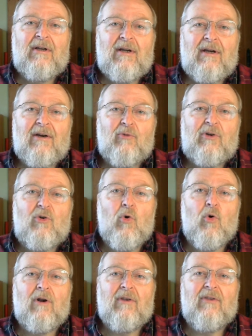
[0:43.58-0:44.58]
uh,
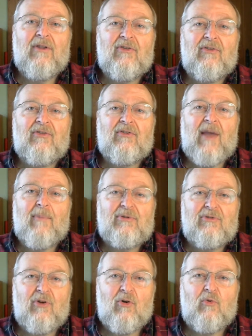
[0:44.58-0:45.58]
record this
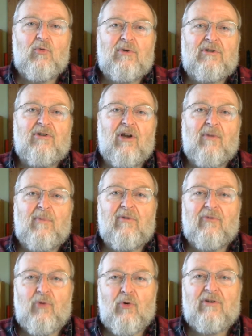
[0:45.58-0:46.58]
episode, which is going to be the
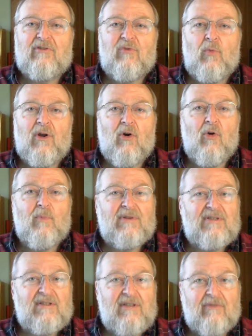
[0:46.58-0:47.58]
first, what I hope
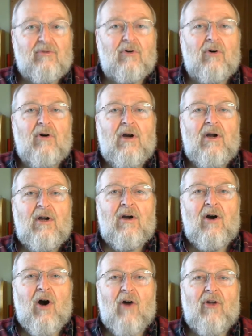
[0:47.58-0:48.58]
is several,
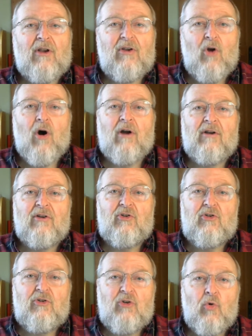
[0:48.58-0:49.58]
on the non
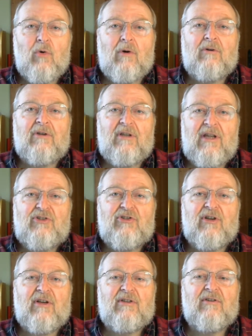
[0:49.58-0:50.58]
dual
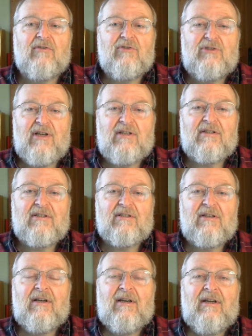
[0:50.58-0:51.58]
teachings of
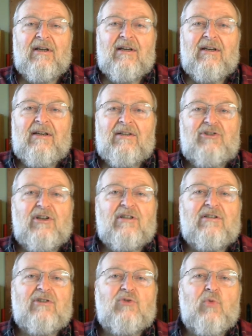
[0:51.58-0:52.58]
Jesus.
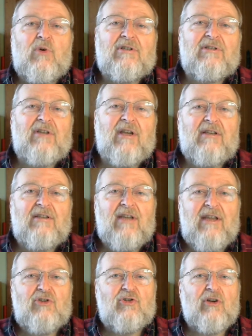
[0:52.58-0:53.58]
Jesus was a
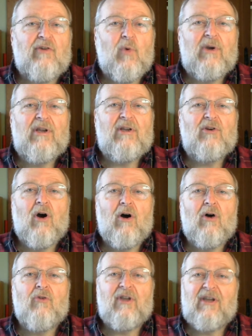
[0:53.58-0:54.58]
teacher of what he
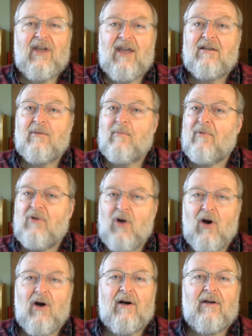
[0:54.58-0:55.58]
called the kingdom of
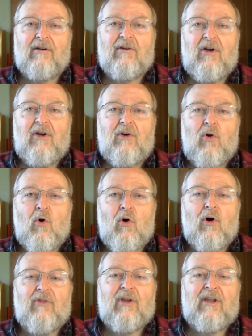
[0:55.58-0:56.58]
God
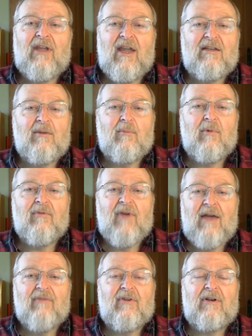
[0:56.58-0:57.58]
or the kingdom of
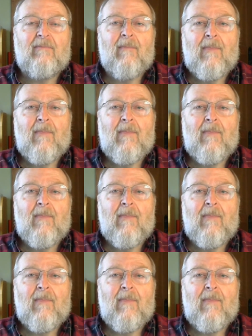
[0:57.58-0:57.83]
heaven.